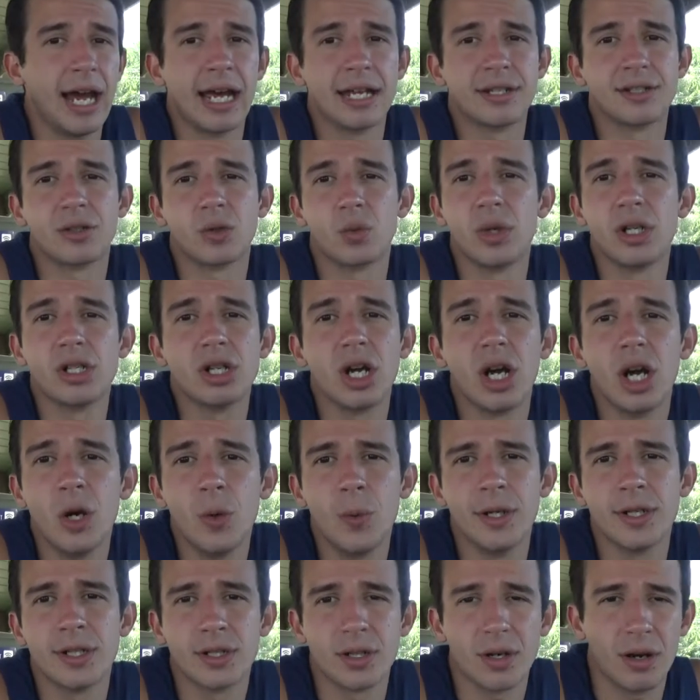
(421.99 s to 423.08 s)
asked which
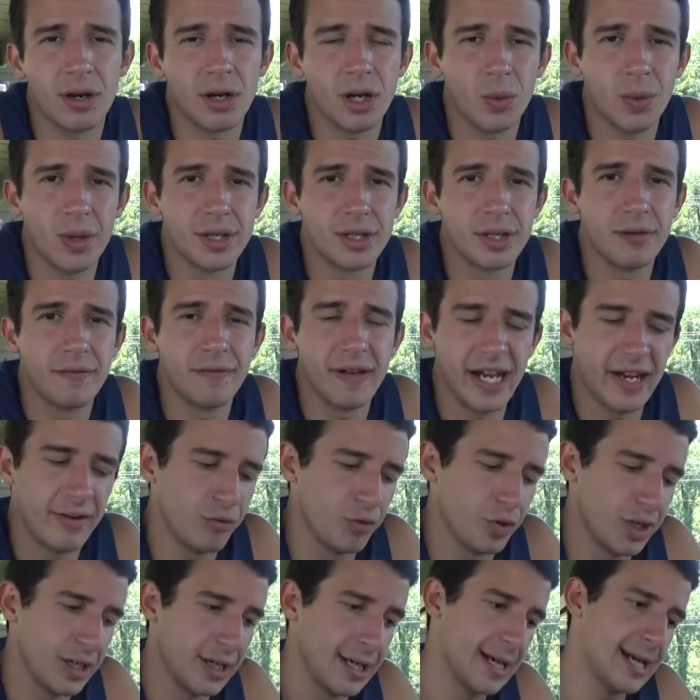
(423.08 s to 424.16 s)
Hoenn starter was your
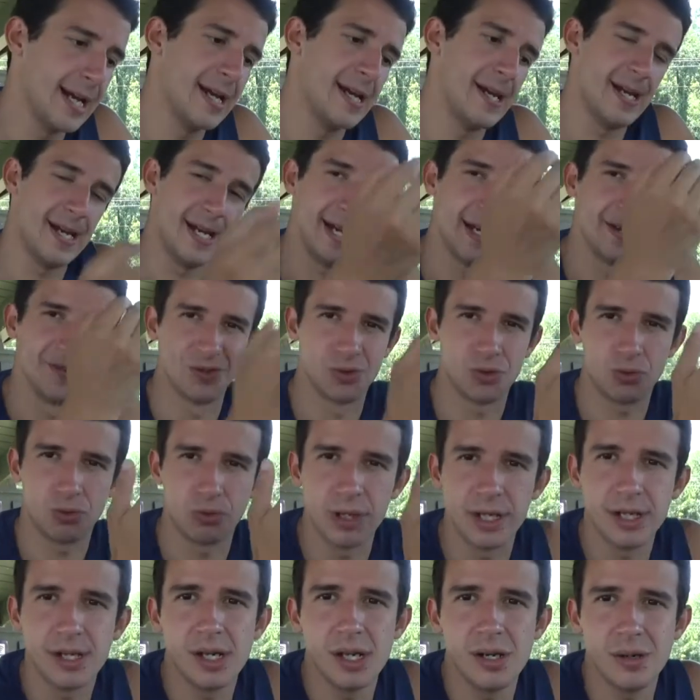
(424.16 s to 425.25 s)
favorite, and
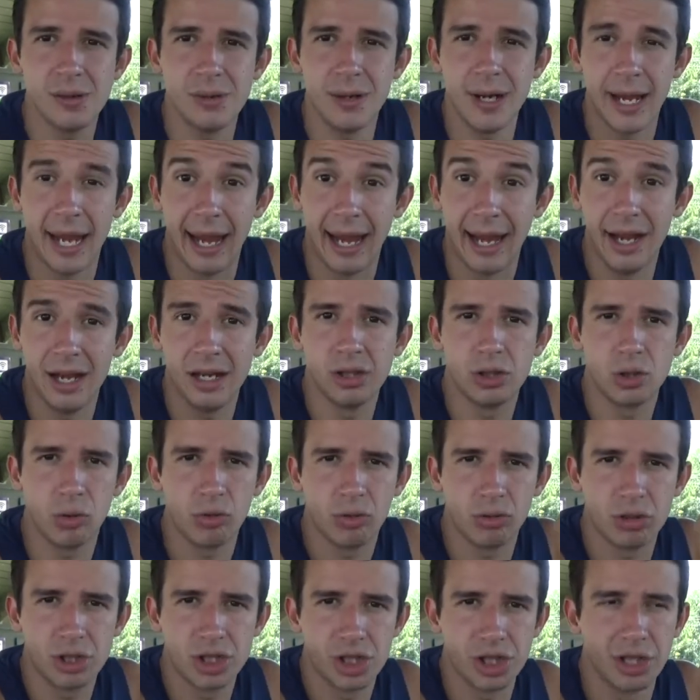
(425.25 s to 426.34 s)
Treecko and
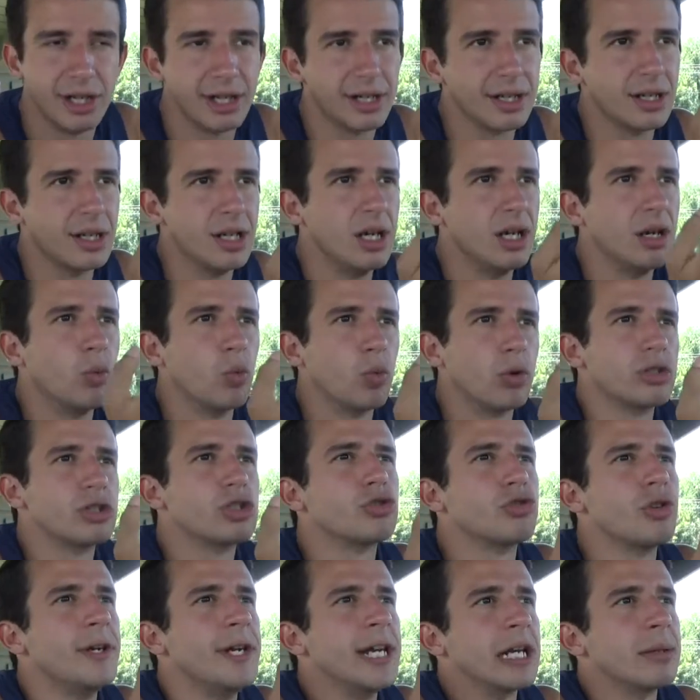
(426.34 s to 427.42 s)
Torchic were
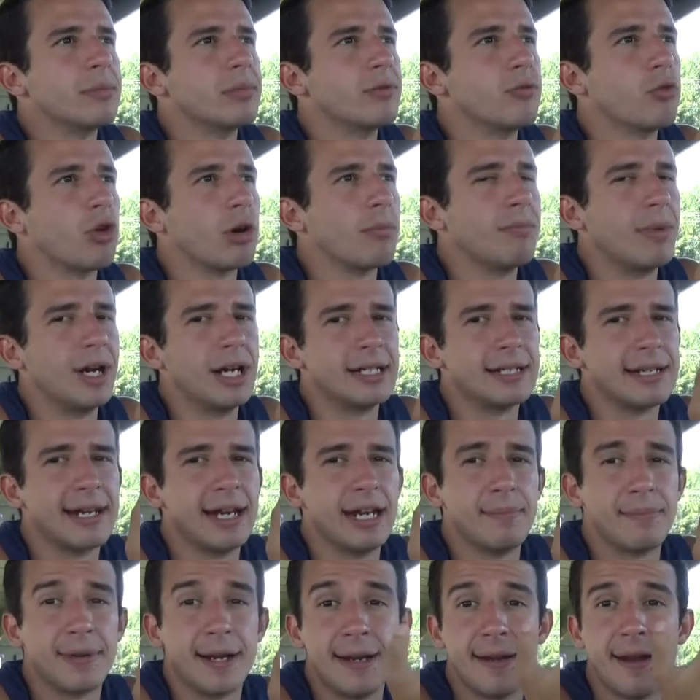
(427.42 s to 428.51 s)
trending before
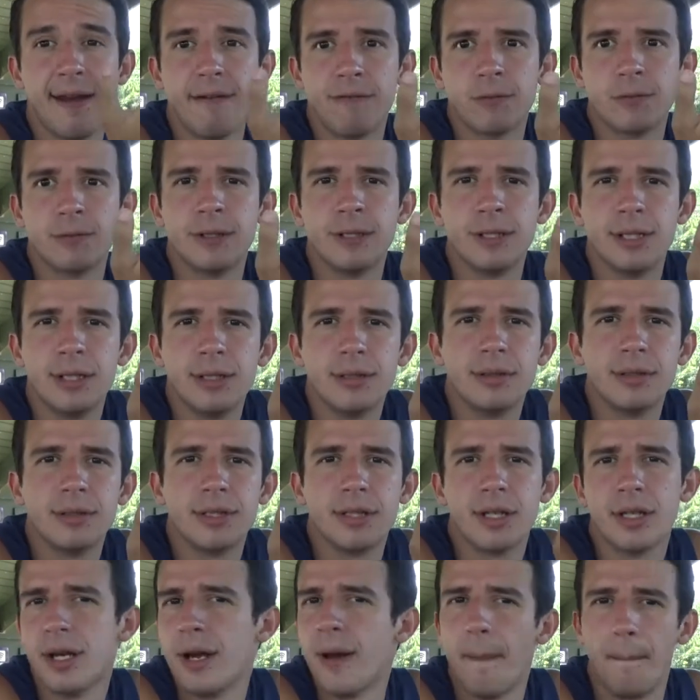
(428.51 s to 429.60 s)
Mudkip, and everyone
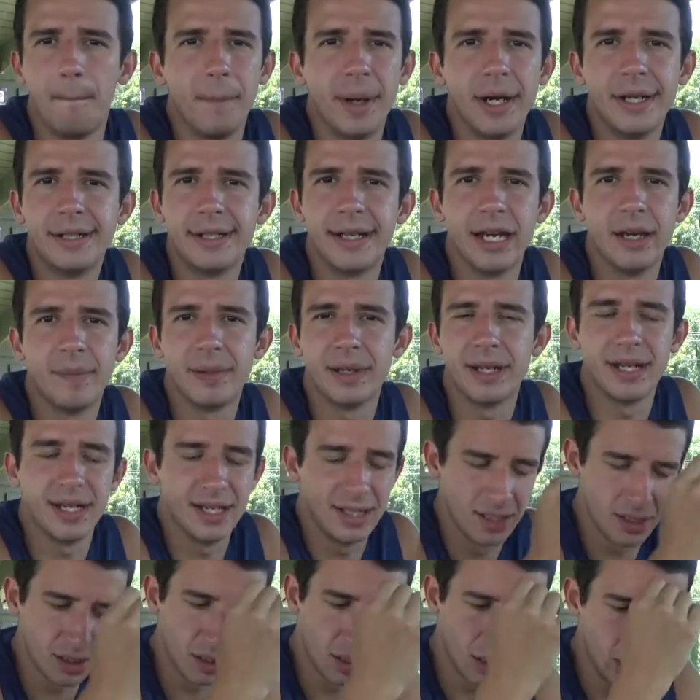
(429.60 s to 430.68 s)
knows Mudkip
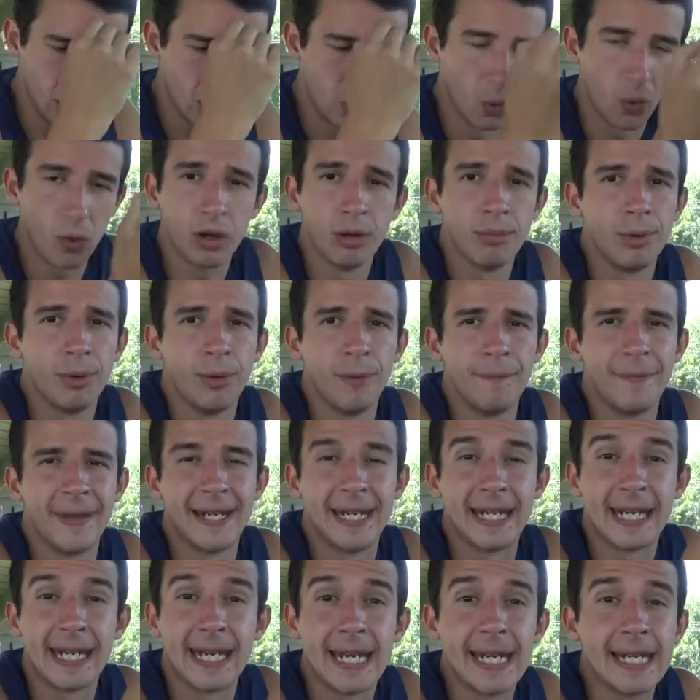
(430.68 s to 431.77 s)
is adorable
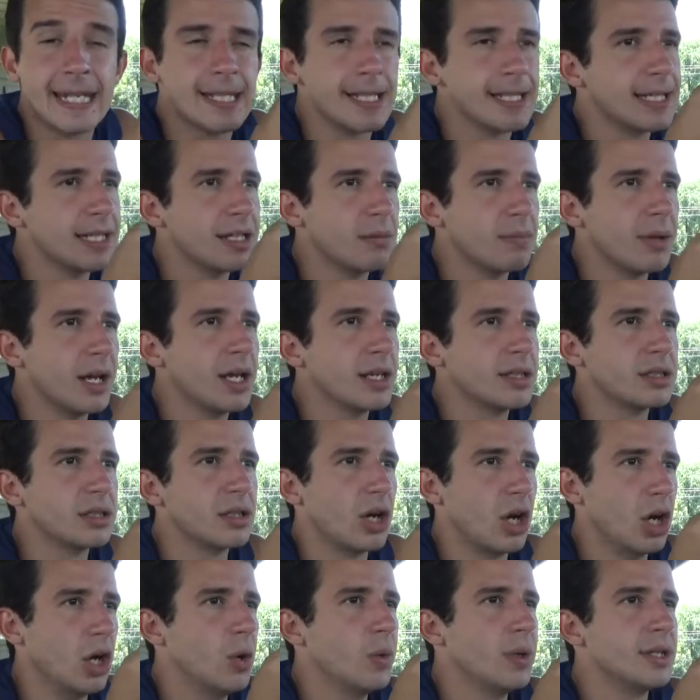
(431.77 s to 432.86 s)
and easily the best
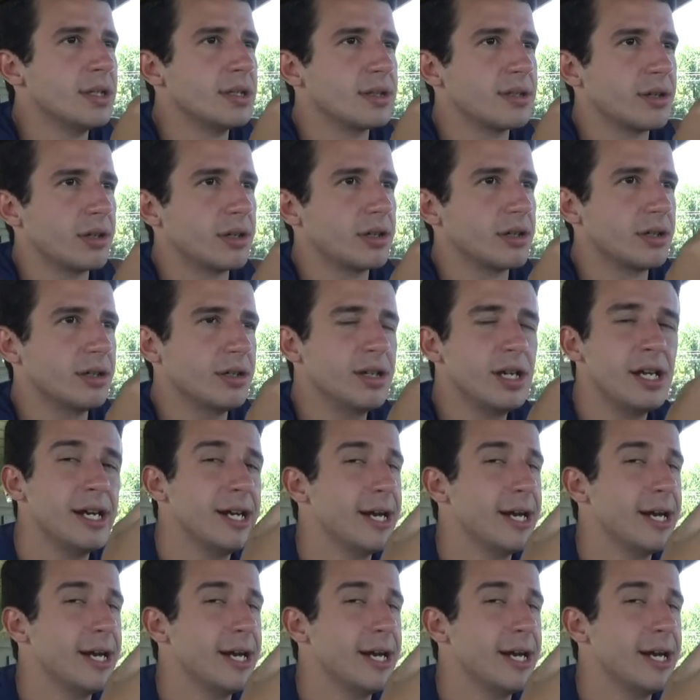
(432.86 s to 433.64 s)
Hoenn starter.